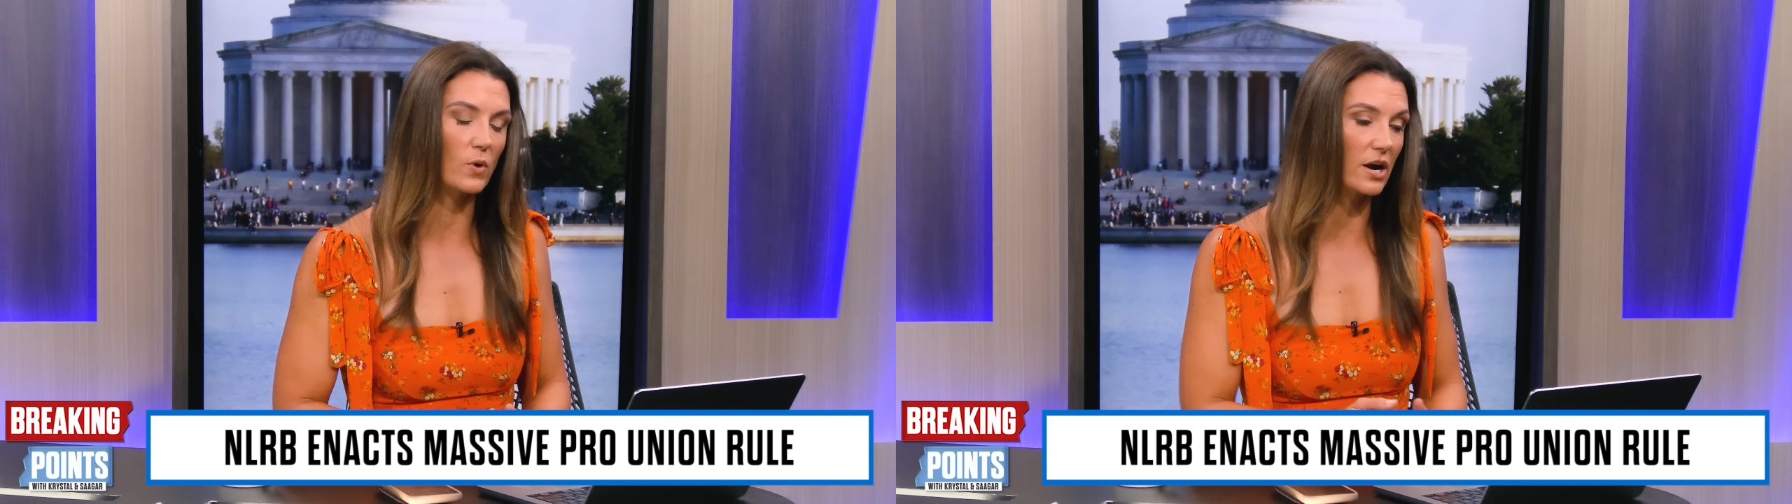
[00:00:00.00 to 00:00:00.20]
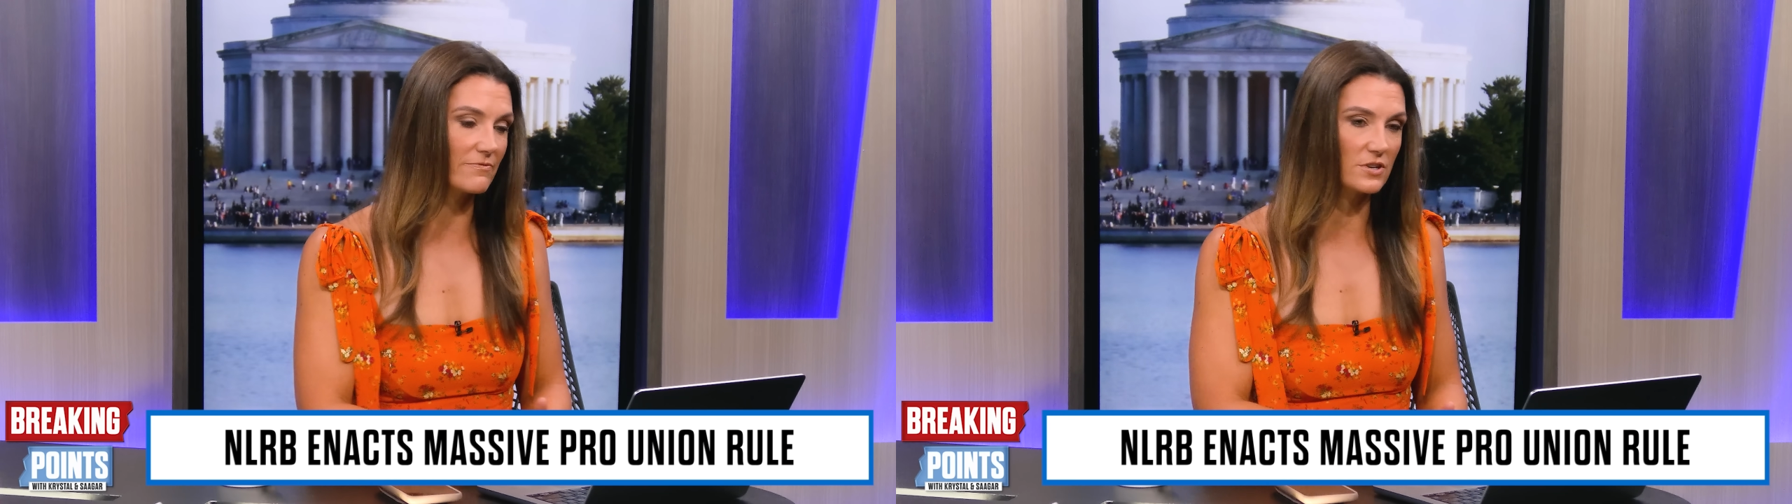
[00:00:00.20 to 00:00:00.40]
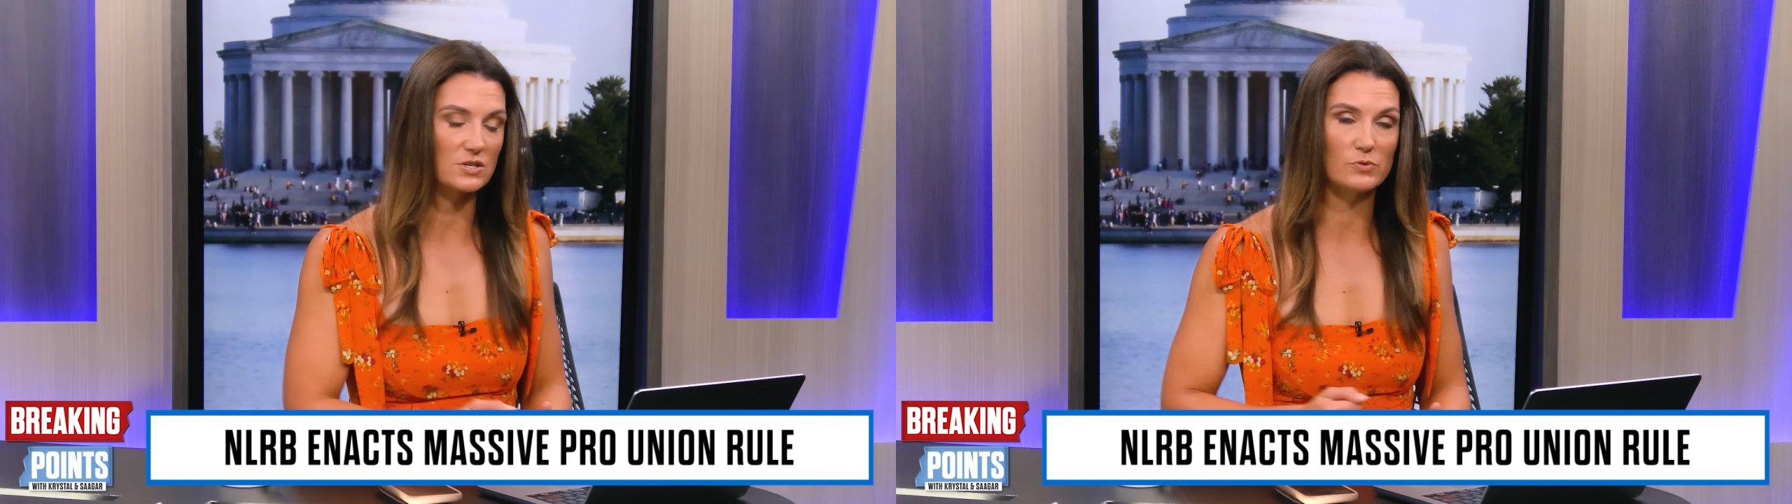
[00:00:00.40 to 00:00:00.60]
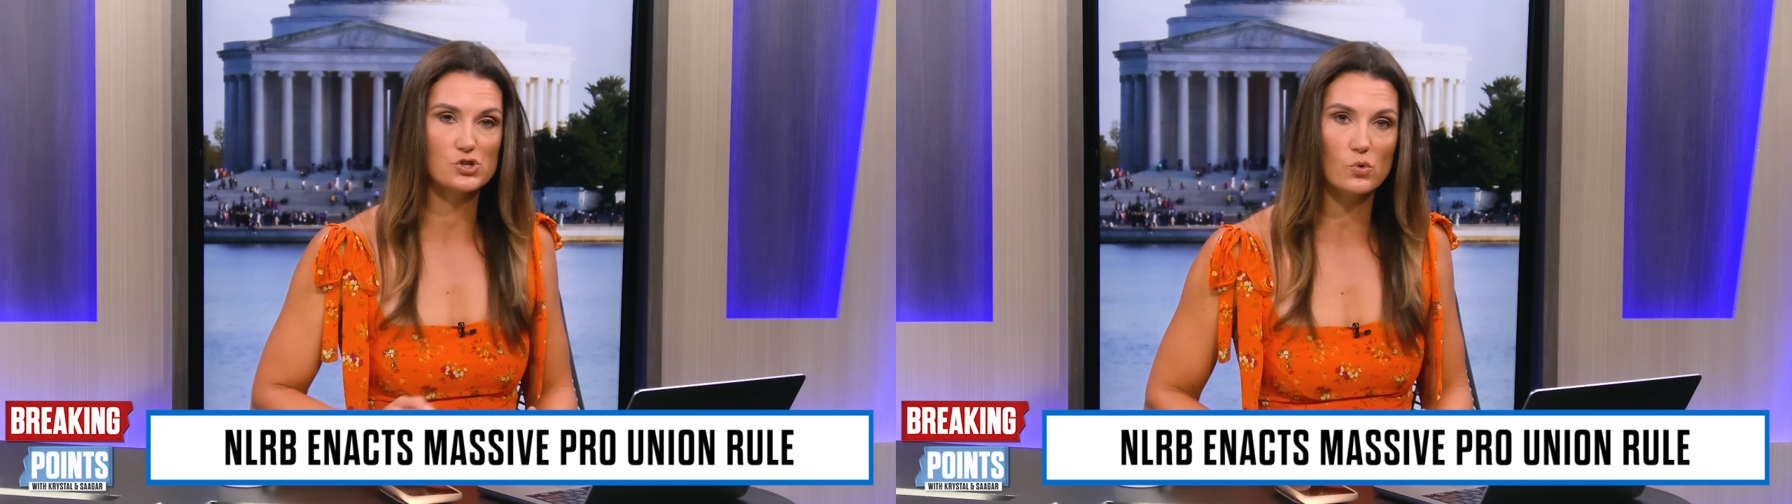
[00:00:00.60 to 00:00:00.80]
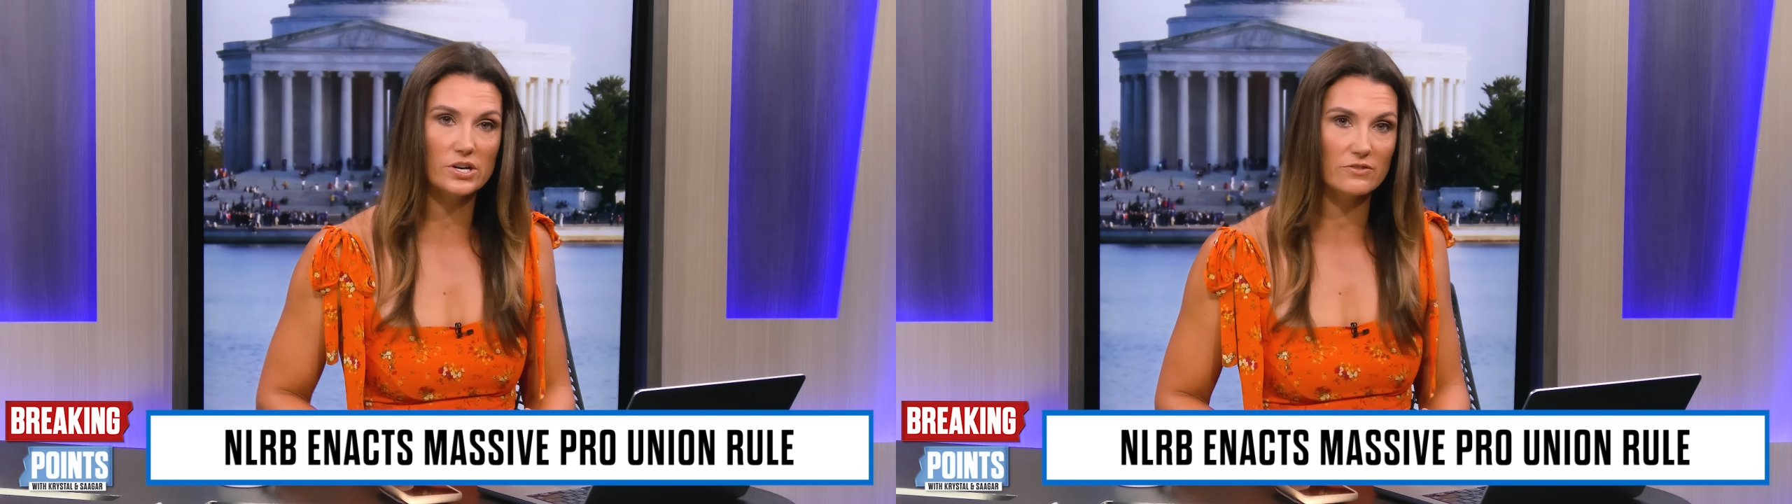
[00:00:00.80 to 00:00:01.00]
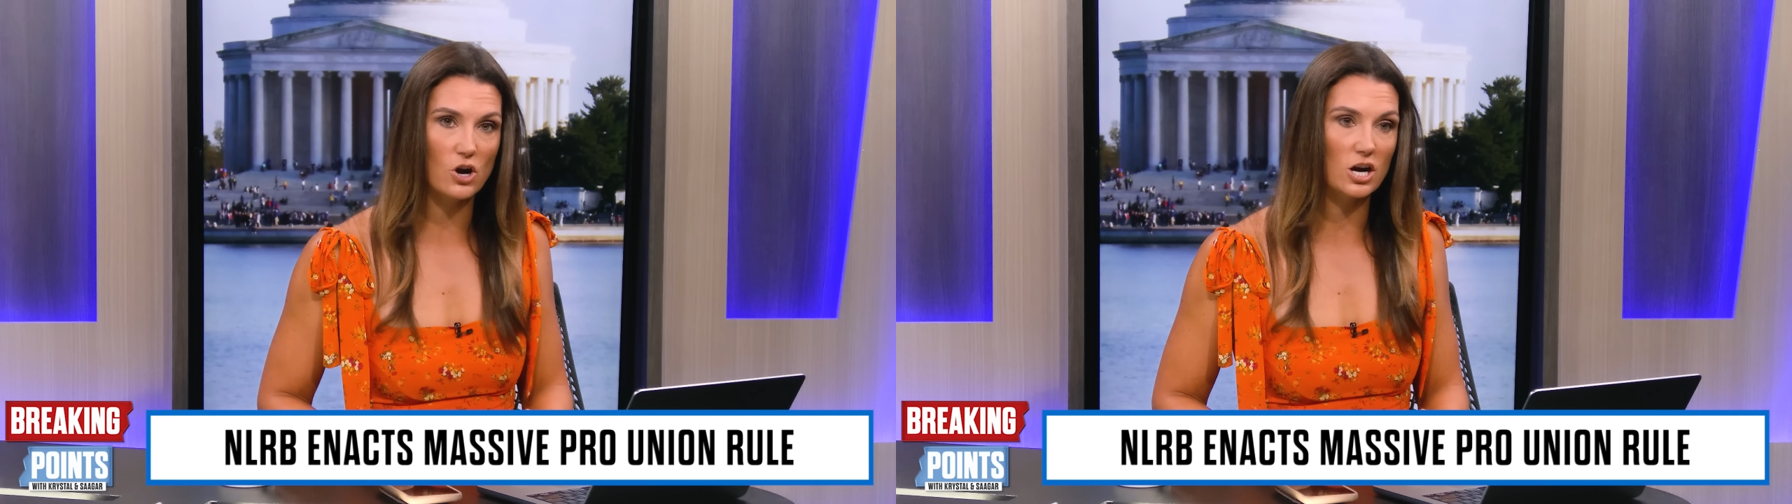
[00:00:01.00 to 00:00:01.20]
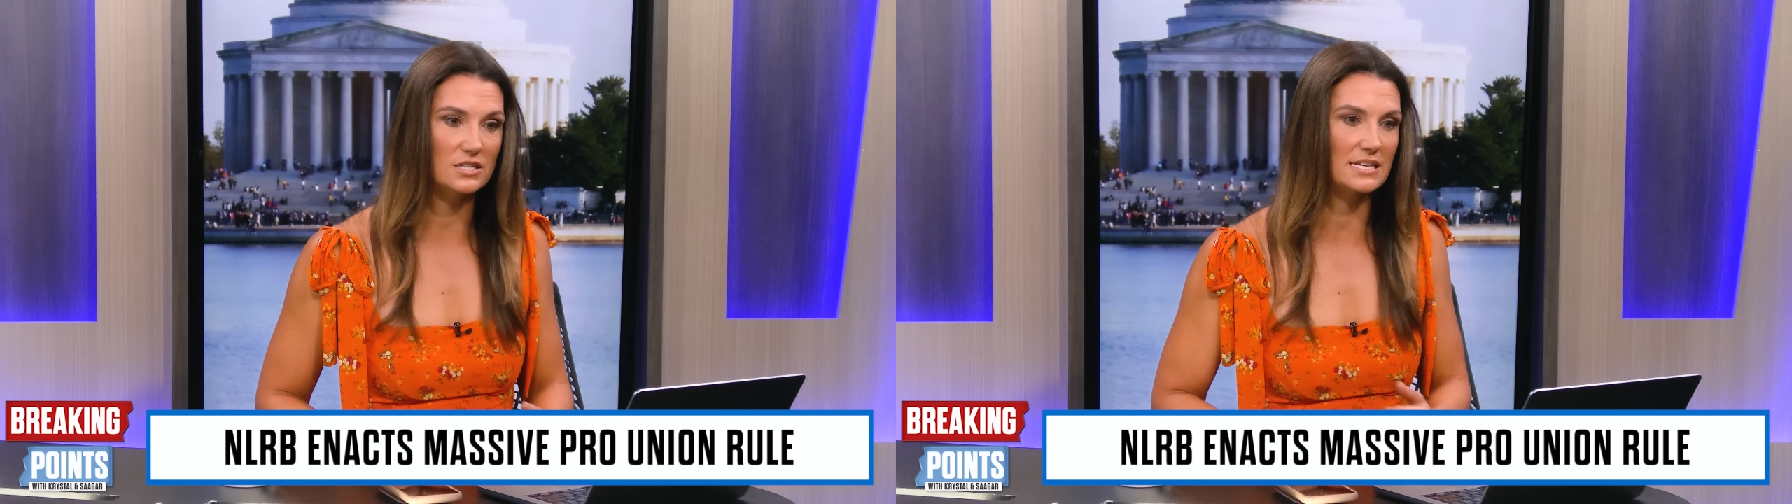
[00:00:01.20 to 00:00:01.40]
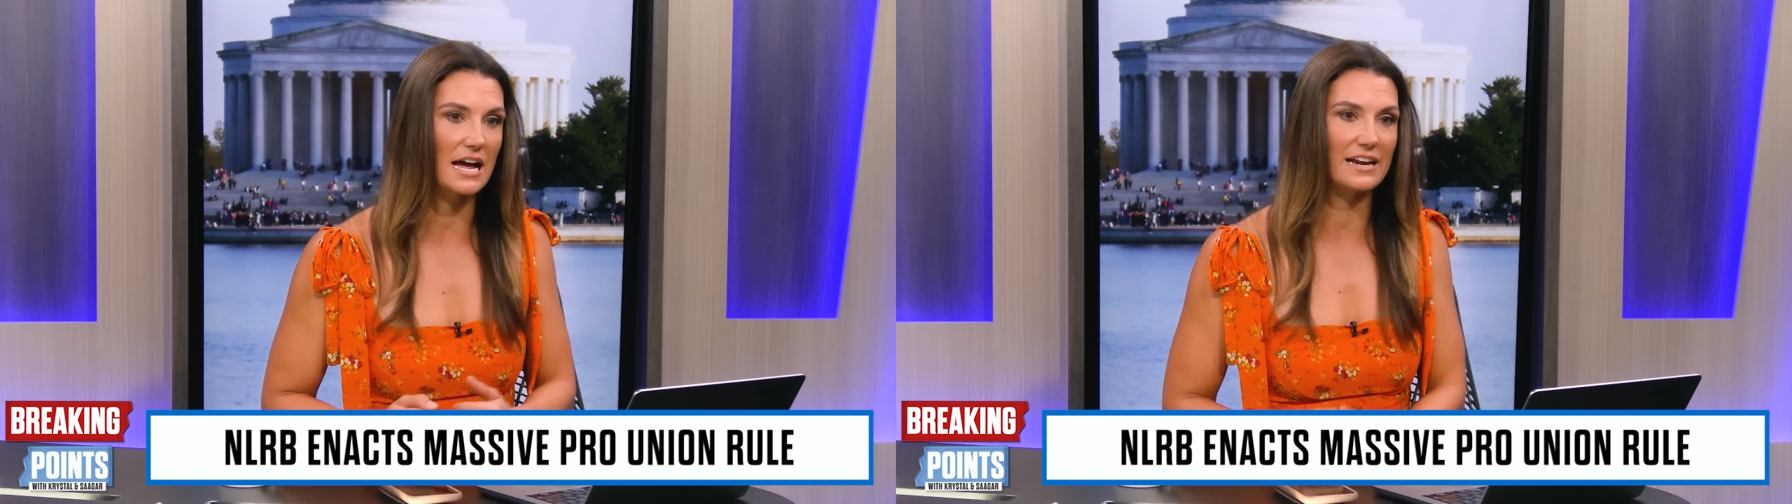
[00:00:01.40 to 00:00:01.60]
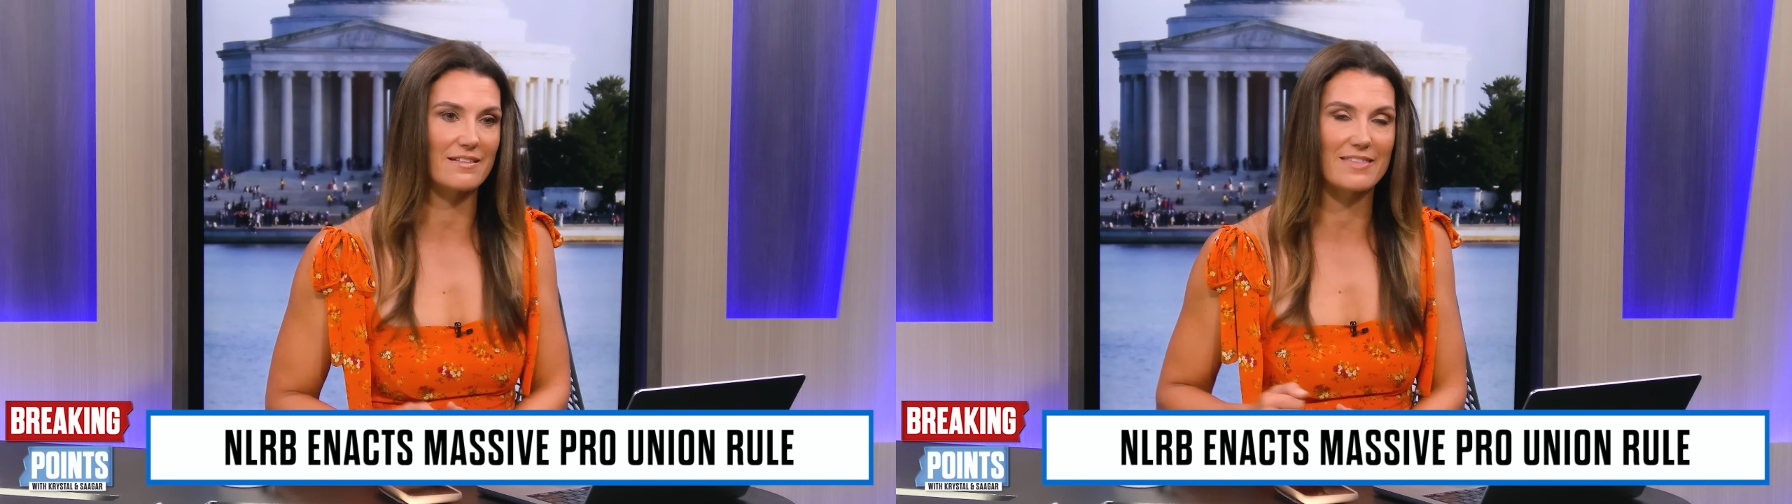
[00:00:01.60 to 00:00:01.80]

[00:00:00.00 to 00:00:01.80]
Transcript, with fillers: where if there's a majority of cards signed,